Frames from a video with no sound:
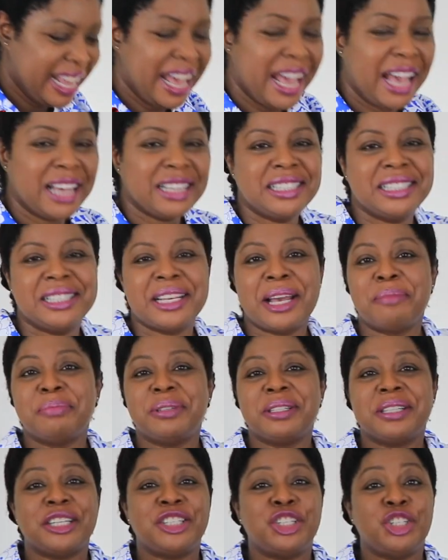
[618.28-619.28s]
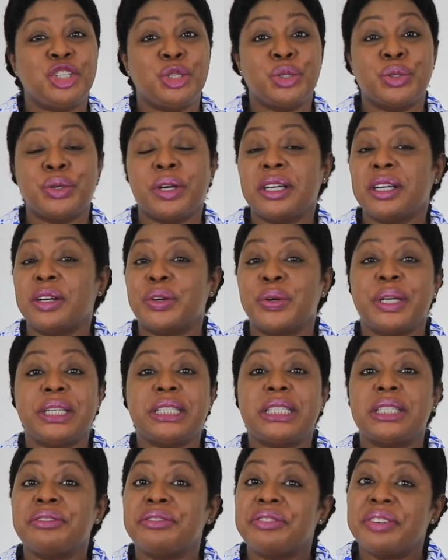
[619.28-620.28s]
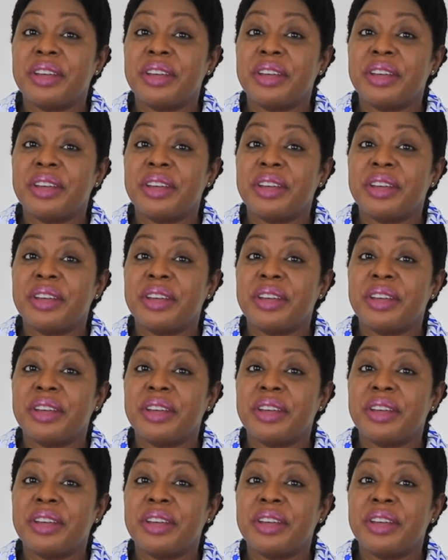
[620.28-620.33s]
Accept that you are going to